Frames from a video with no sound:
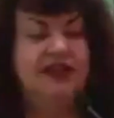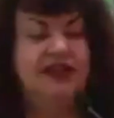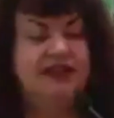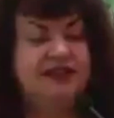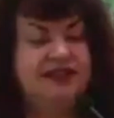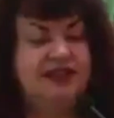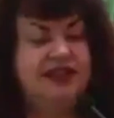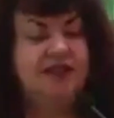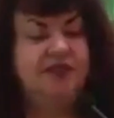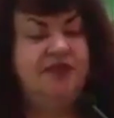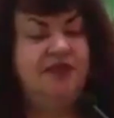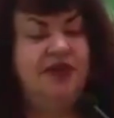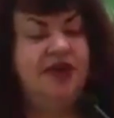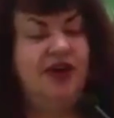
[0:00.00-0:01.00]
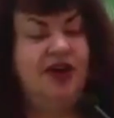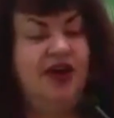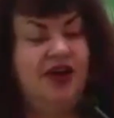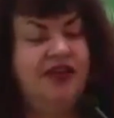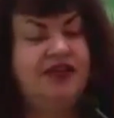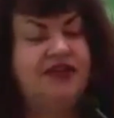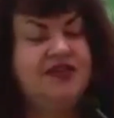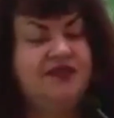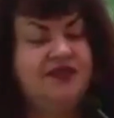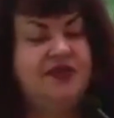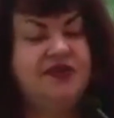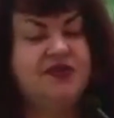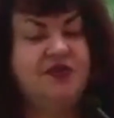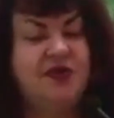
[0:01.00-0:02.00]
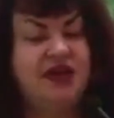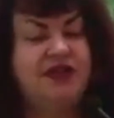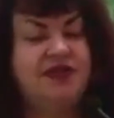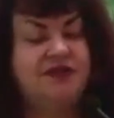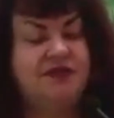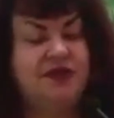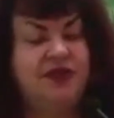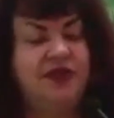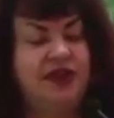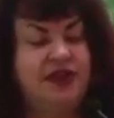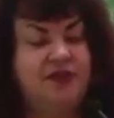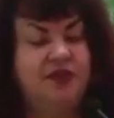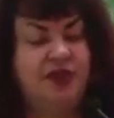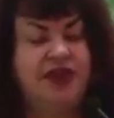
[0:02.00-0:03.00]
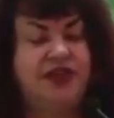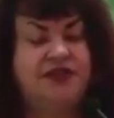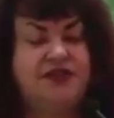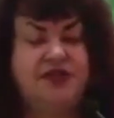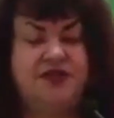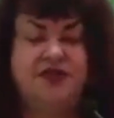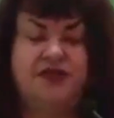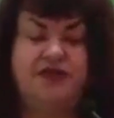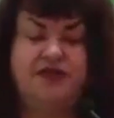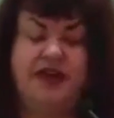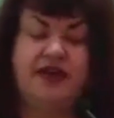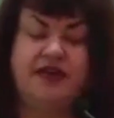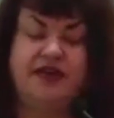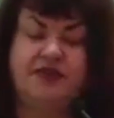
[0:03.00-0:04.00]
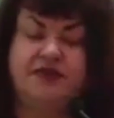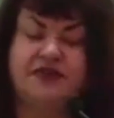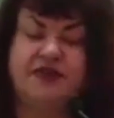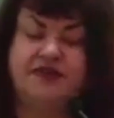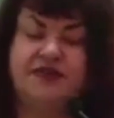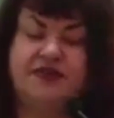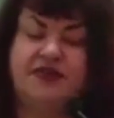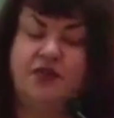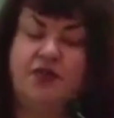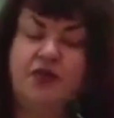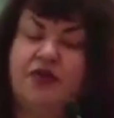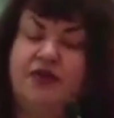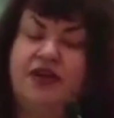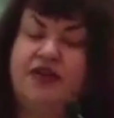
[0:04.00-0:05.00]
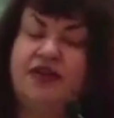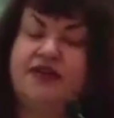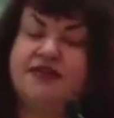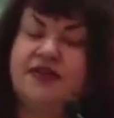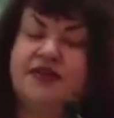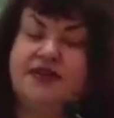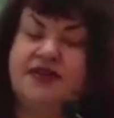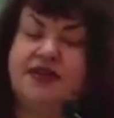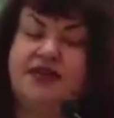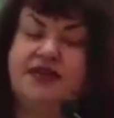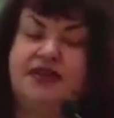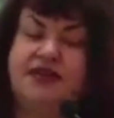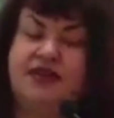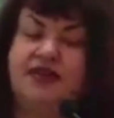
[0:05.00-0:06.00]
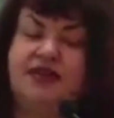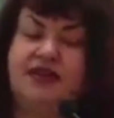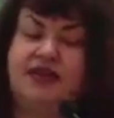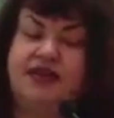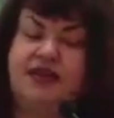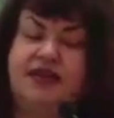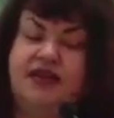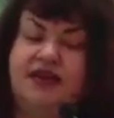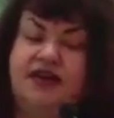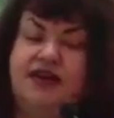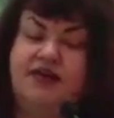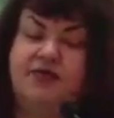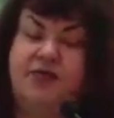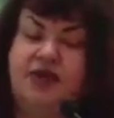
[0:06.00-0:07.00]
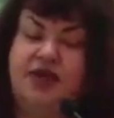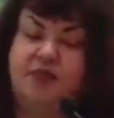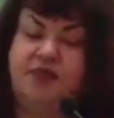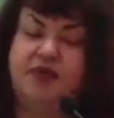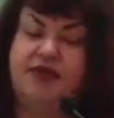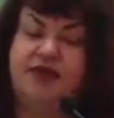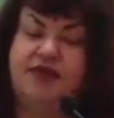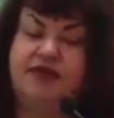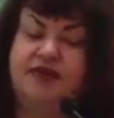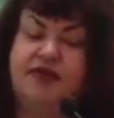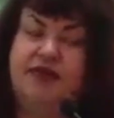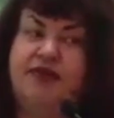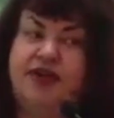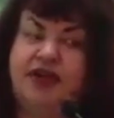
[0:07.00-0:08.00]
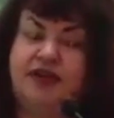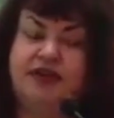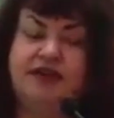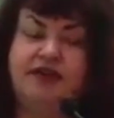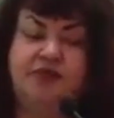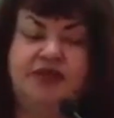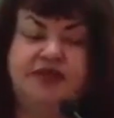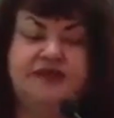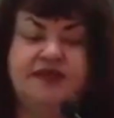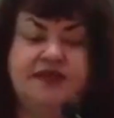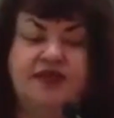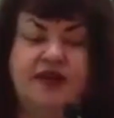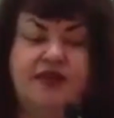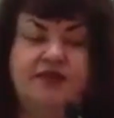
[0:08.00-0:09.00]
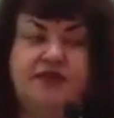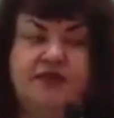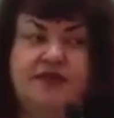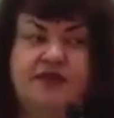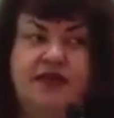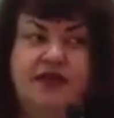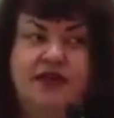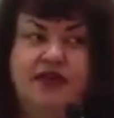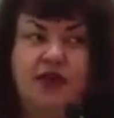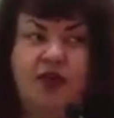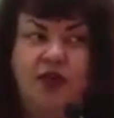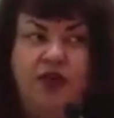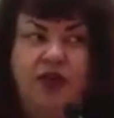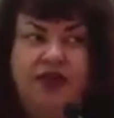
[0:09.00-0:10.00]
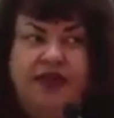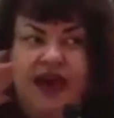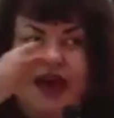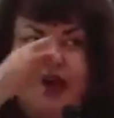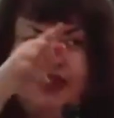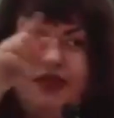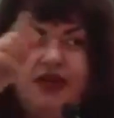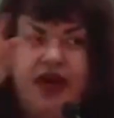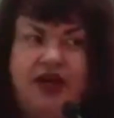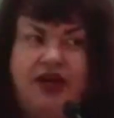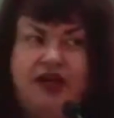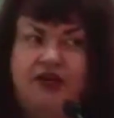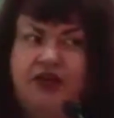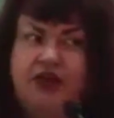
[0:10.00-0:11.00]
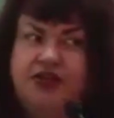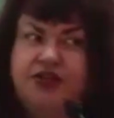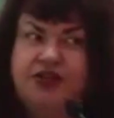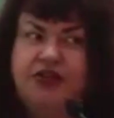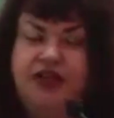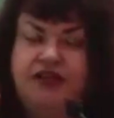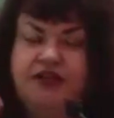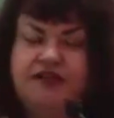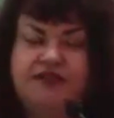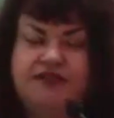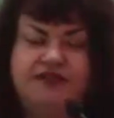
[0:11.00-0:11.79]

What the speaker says: They seem, all these folks wanted to fully embrace UU values and see the worthiness and dignity of people united in peace and love. Hold that thought, you can do it.